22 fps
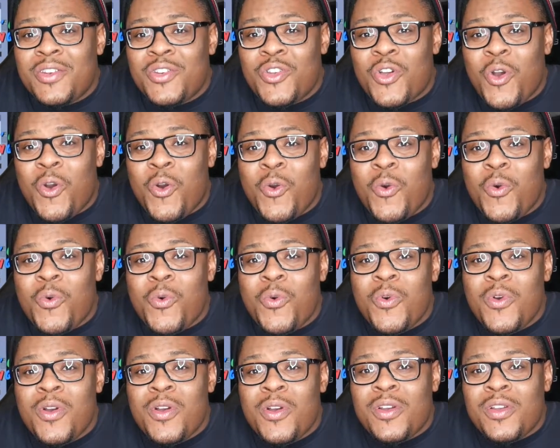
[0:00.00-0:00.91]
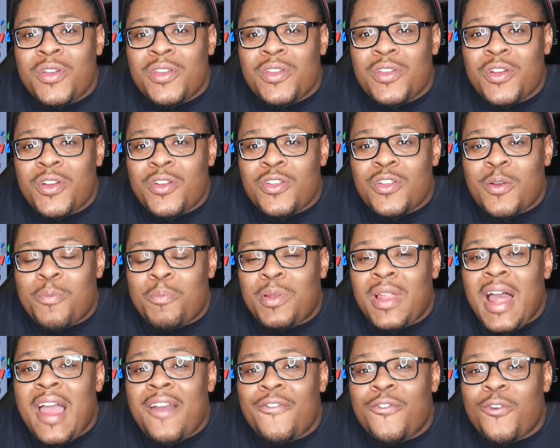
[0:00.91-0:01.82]
Know your
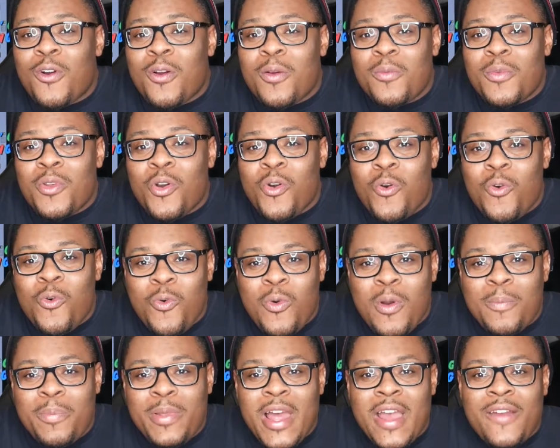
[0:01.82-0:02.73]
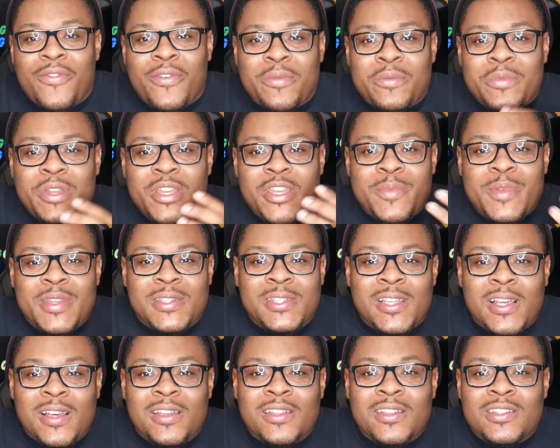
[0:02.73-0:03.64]
platform. Know what platform you need to be
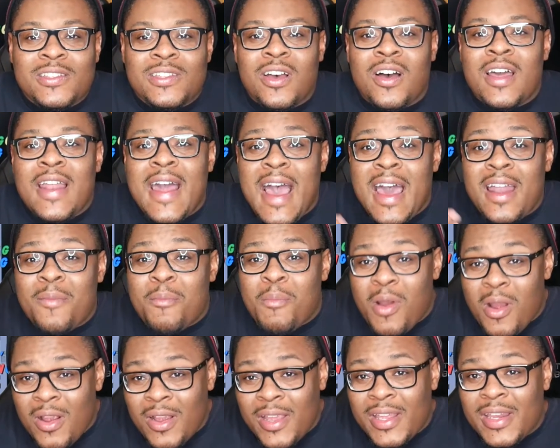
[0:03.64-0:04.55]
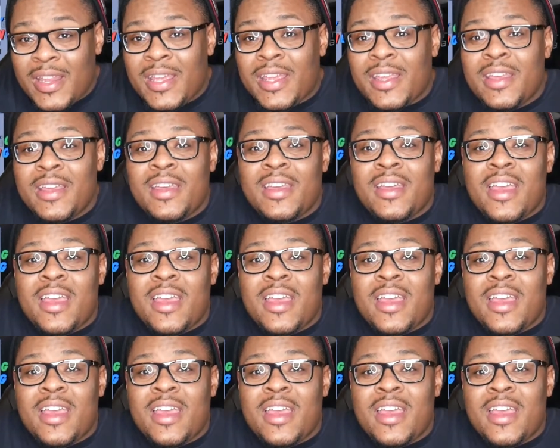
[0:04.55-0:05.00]
selling this on, how to market it.